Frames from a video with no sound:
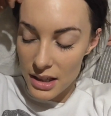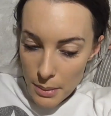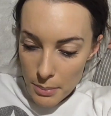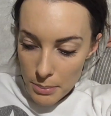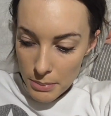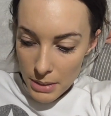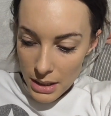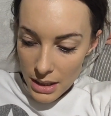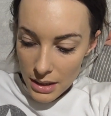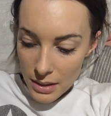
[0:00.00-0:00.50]

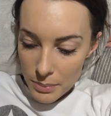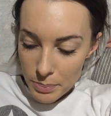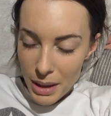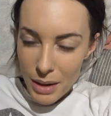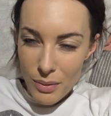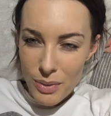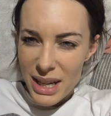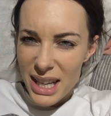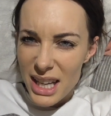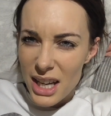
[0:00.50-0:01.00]
But
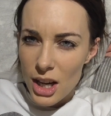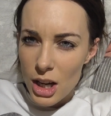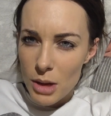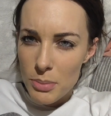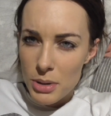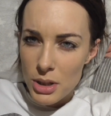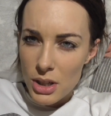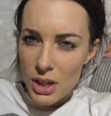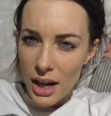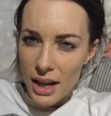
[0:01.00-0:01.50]
I really
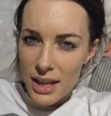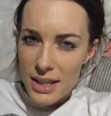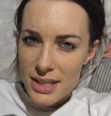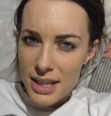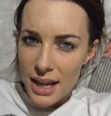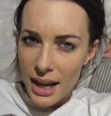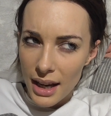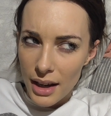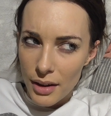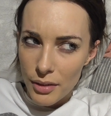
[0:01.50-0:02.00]
hope you
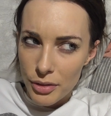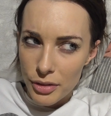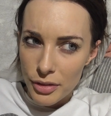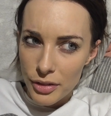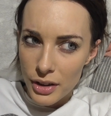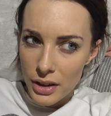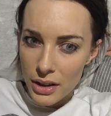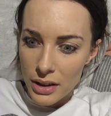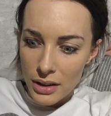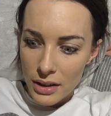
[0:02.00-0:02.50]
guys
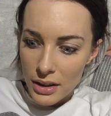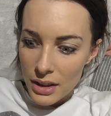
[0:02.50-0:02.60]
have